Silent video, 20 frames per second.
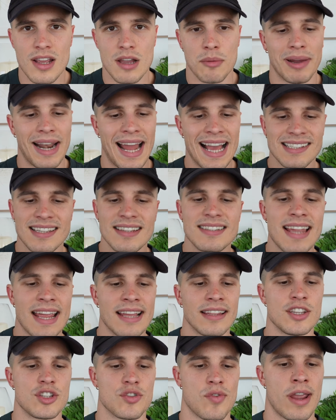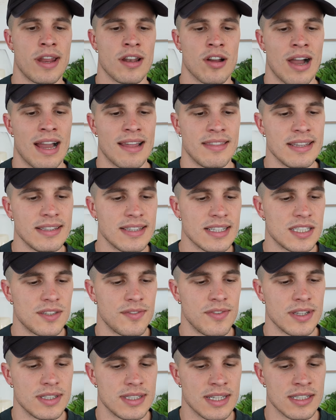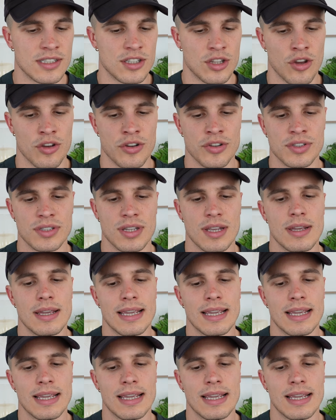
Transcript: but as a daily trainer, I think this fits into those